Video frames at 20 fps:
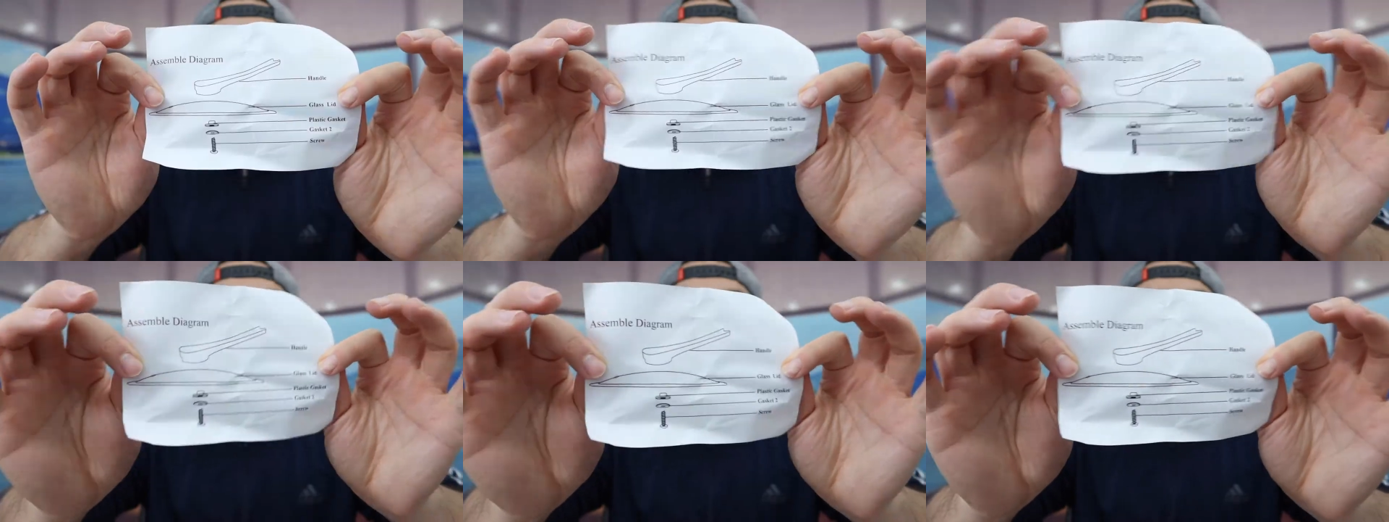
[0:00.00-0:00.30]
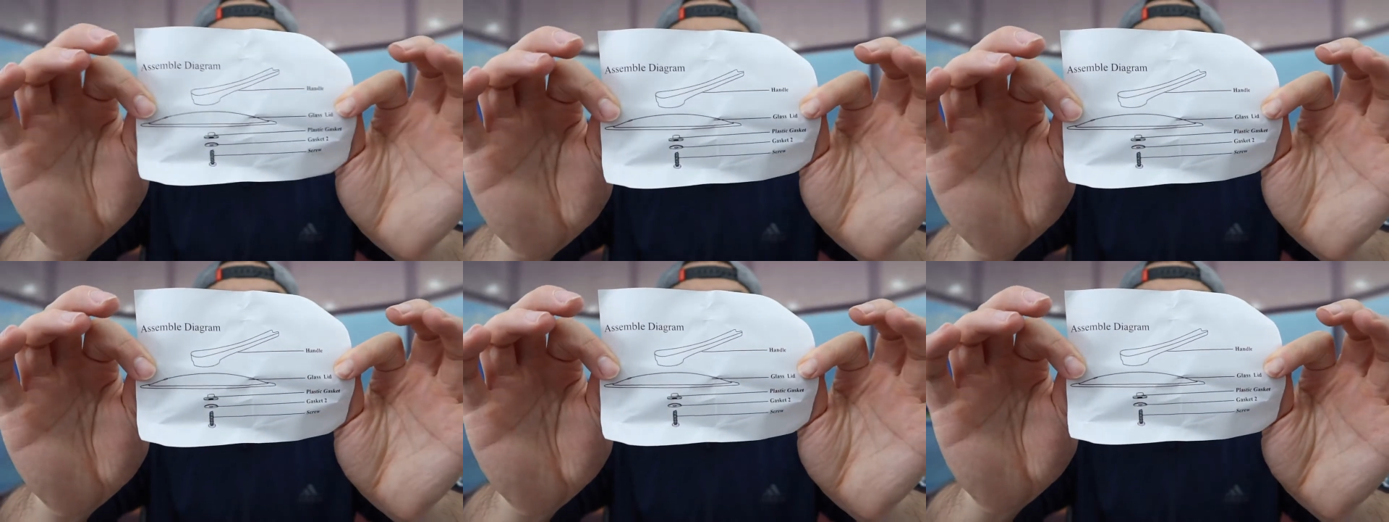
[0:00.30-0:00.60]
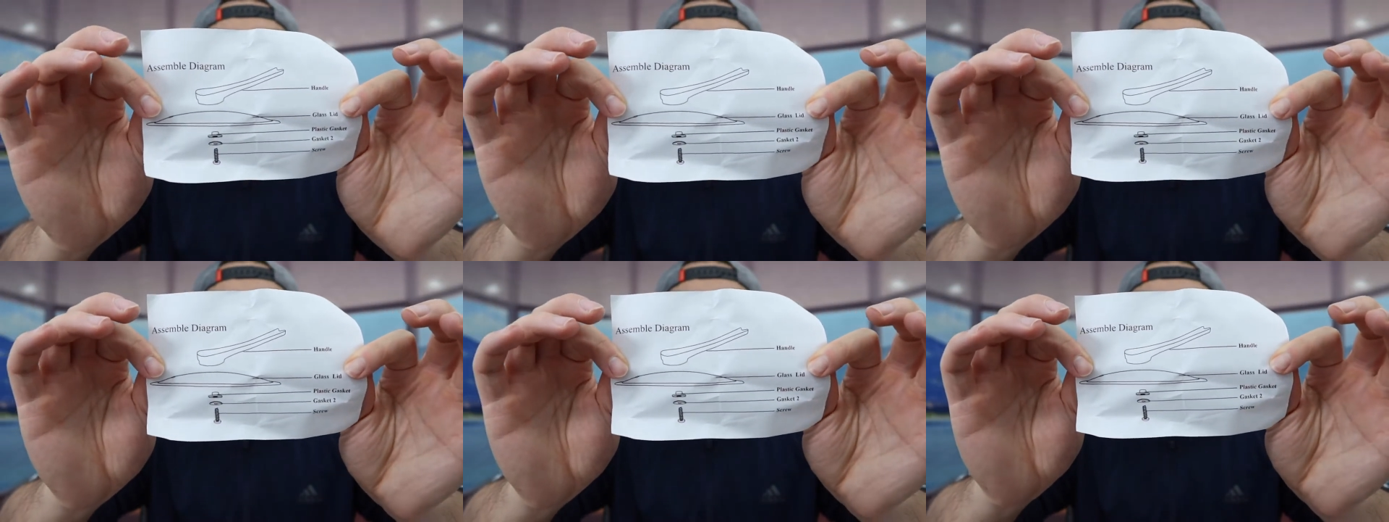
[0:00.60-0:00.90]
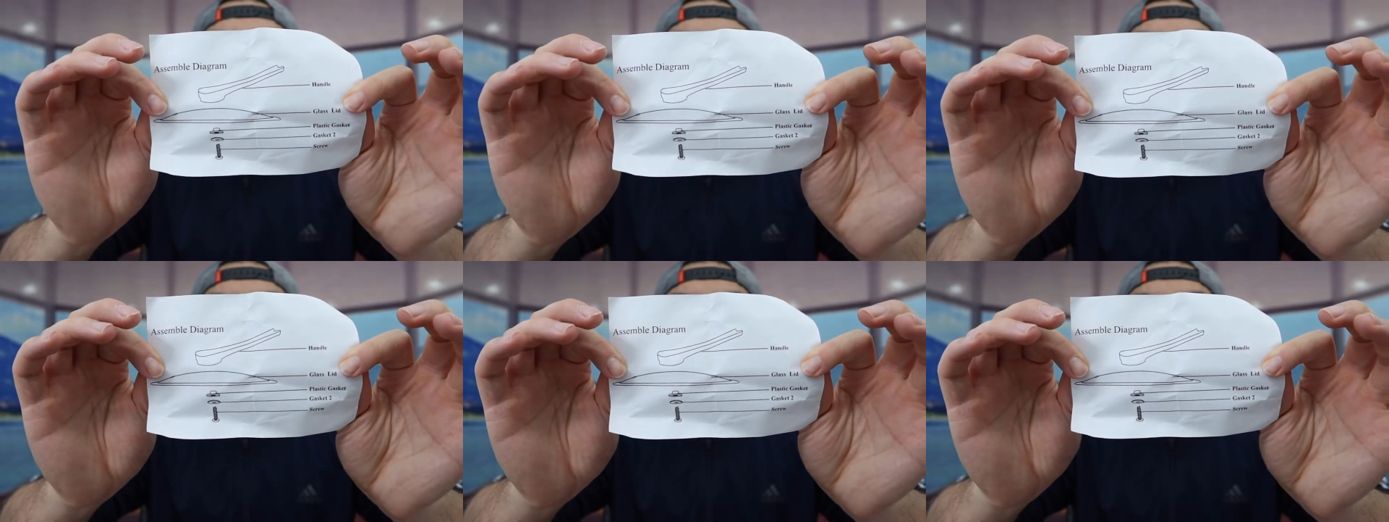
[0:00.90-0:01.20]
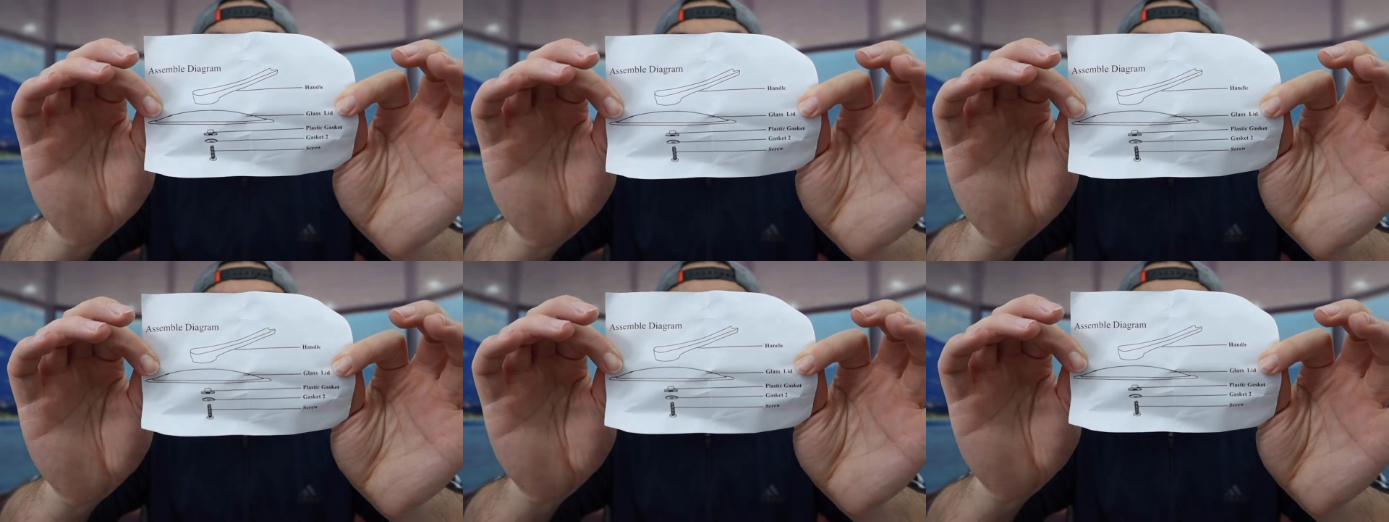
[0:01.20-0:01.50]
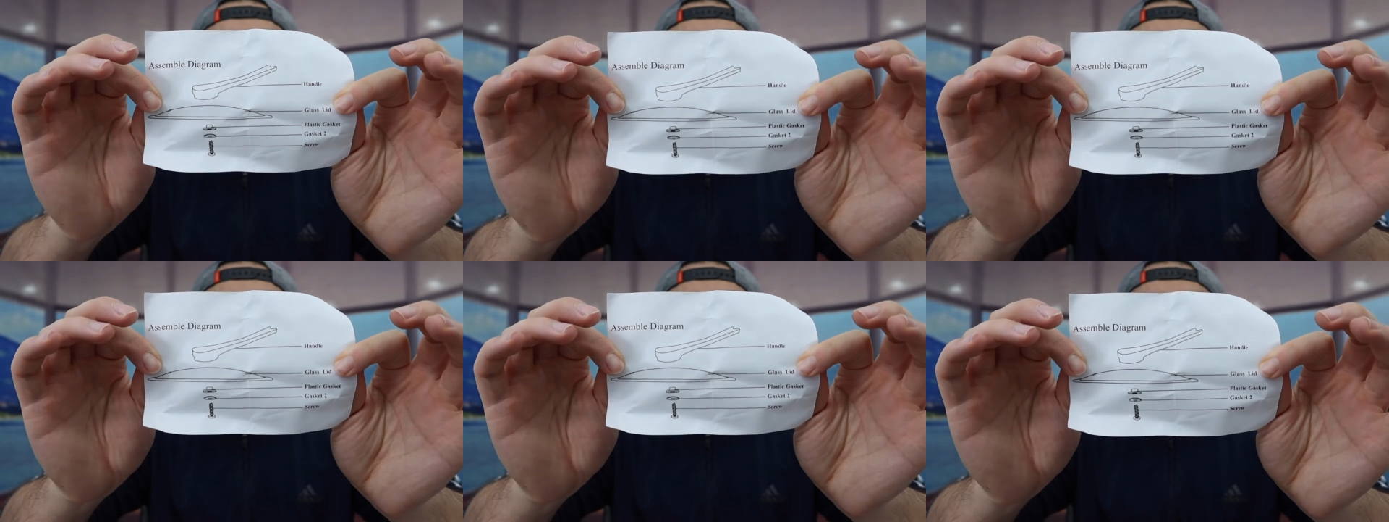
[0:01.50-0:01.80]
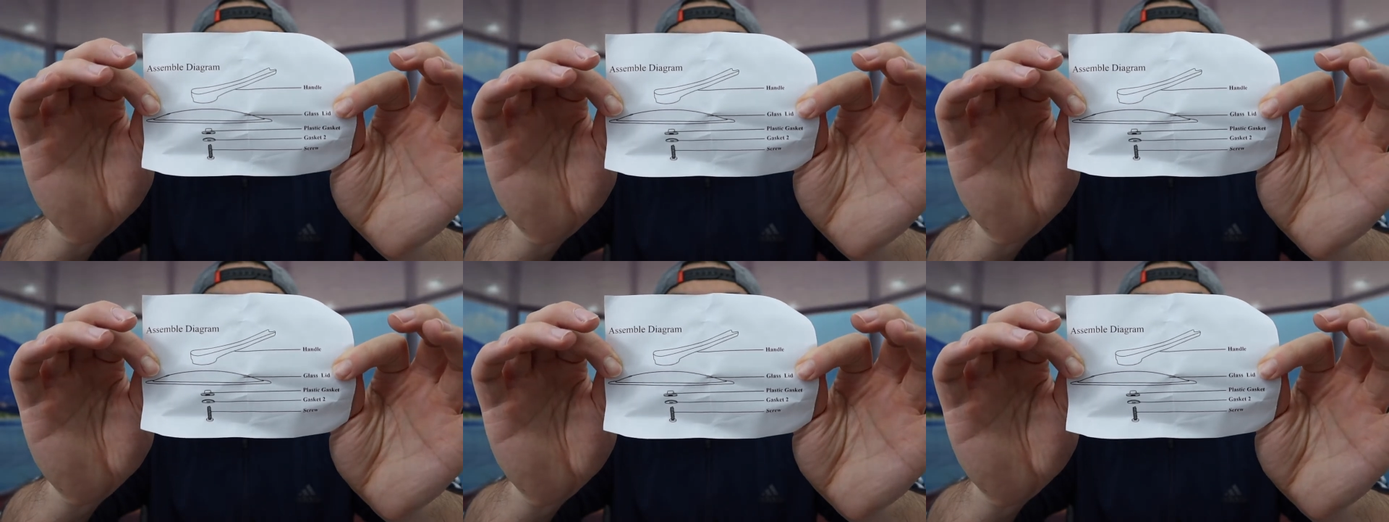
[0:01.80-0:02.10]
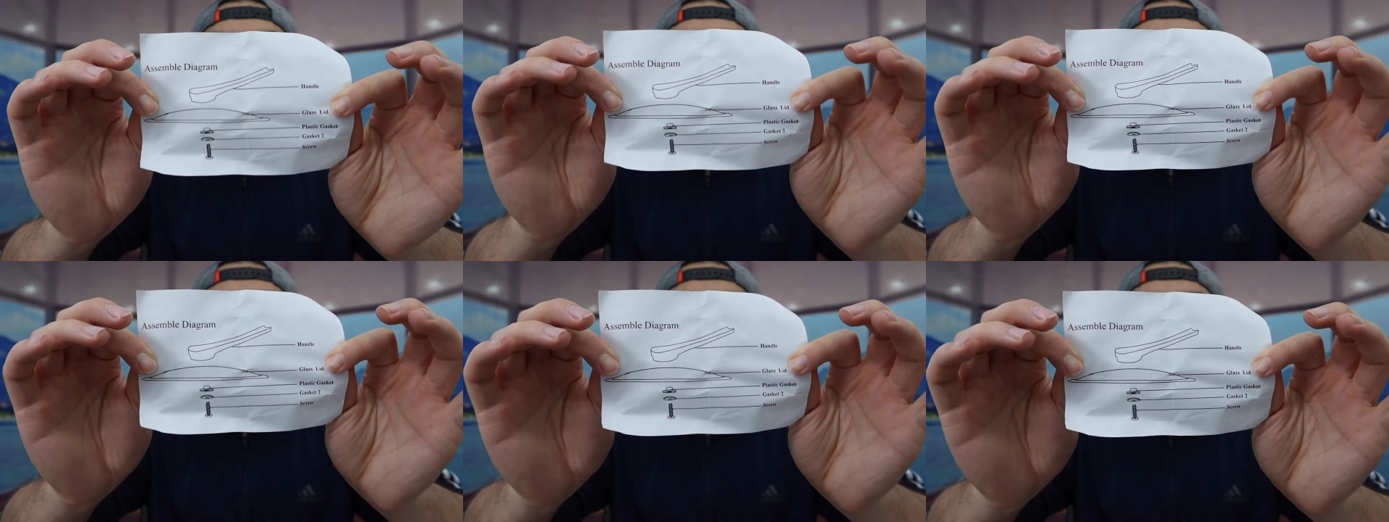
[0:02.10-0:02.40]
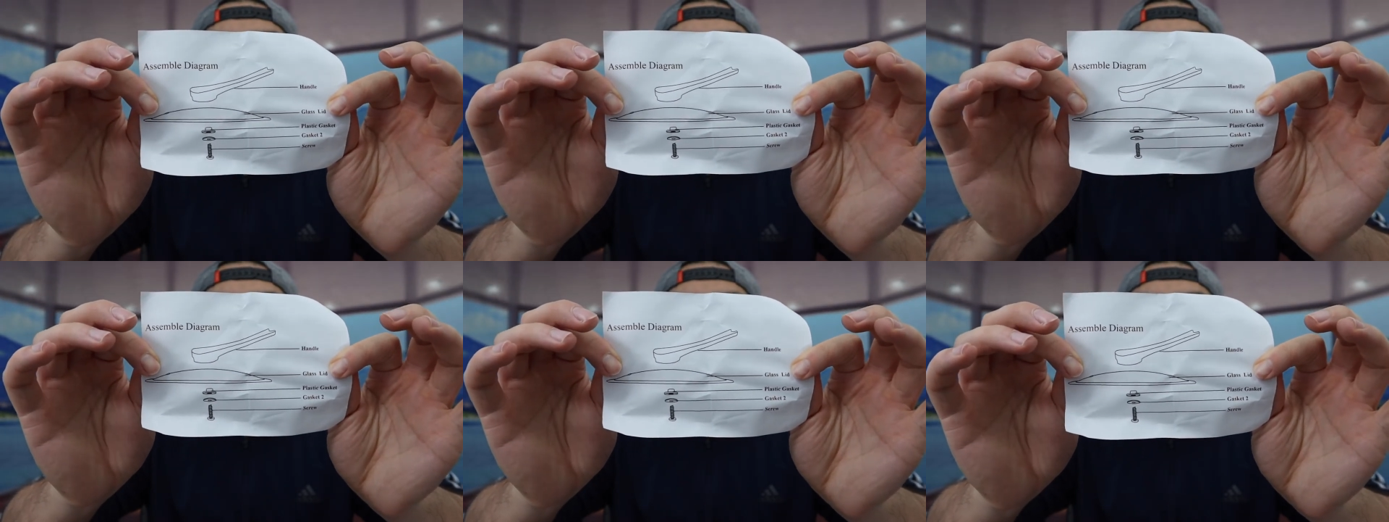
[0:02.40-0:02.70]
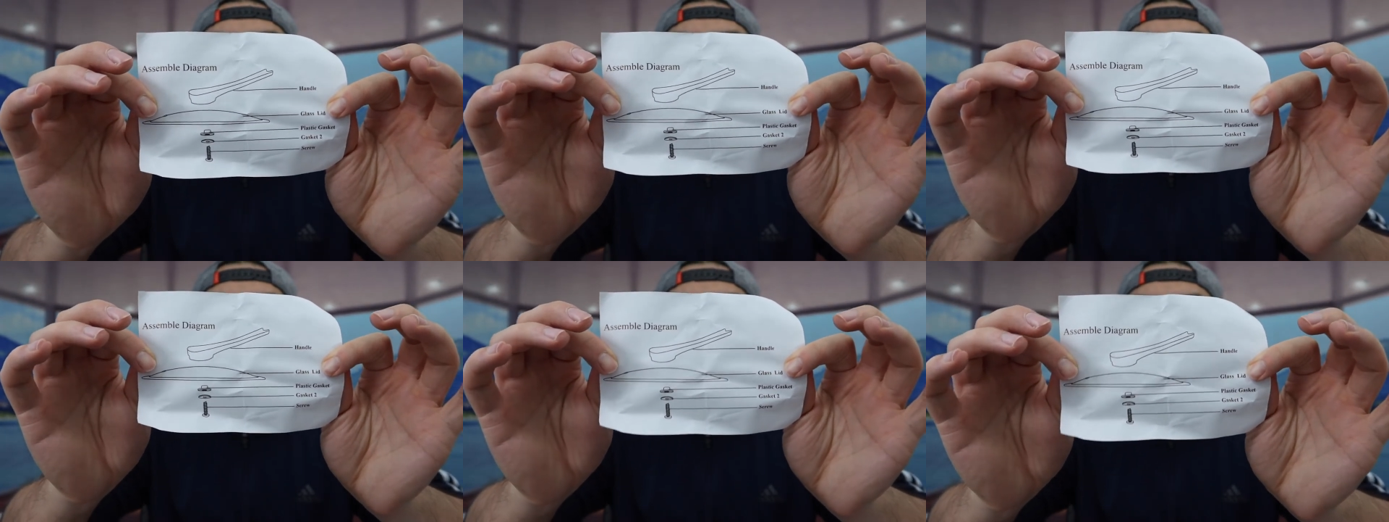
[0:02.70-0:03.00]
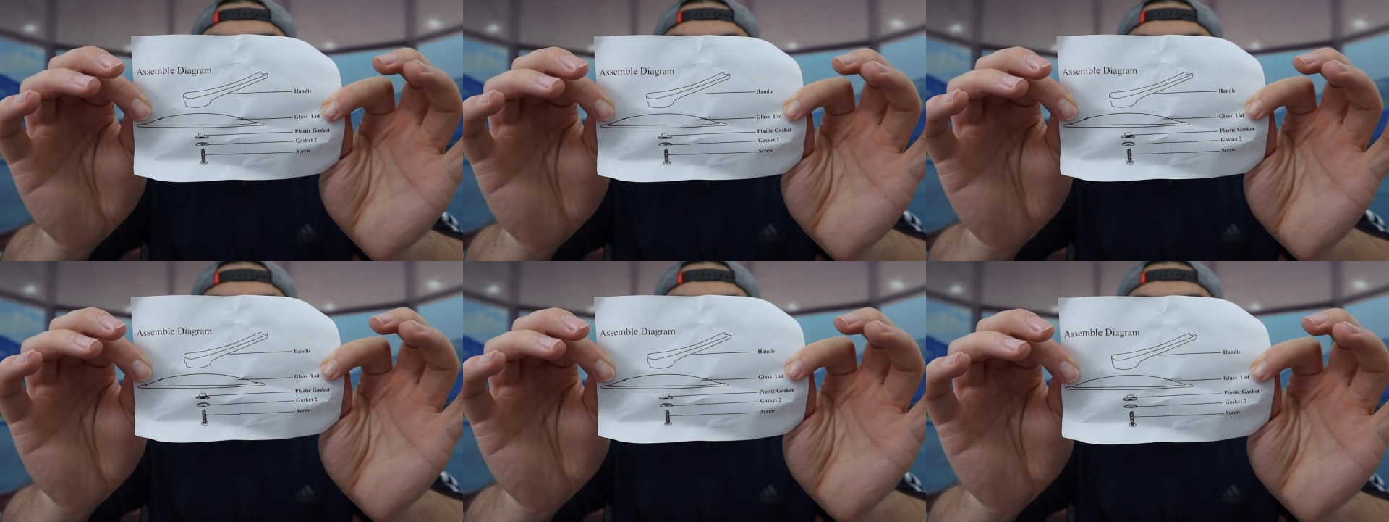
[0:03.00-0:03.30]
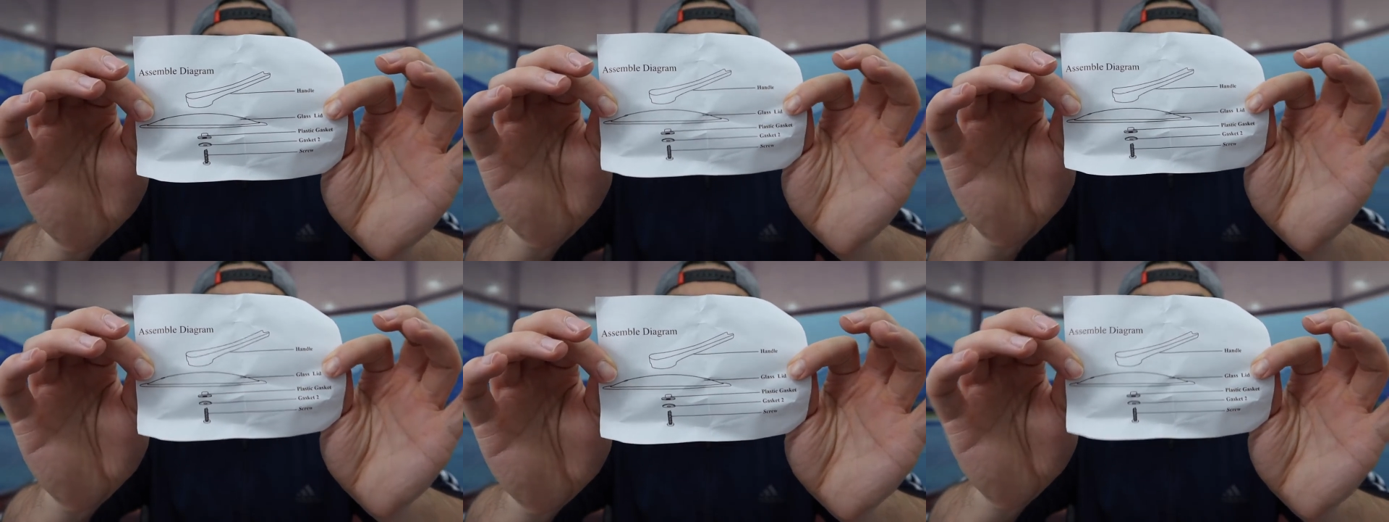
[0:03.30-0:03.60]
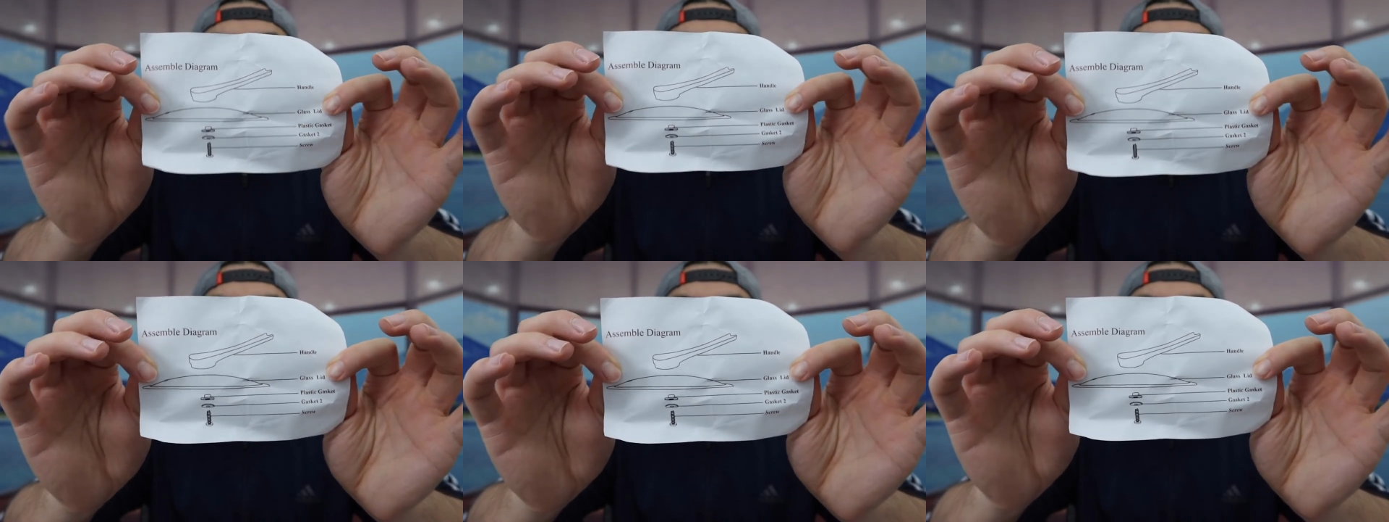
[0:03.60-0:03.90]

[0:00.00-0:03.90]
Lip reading: (no speaker visible)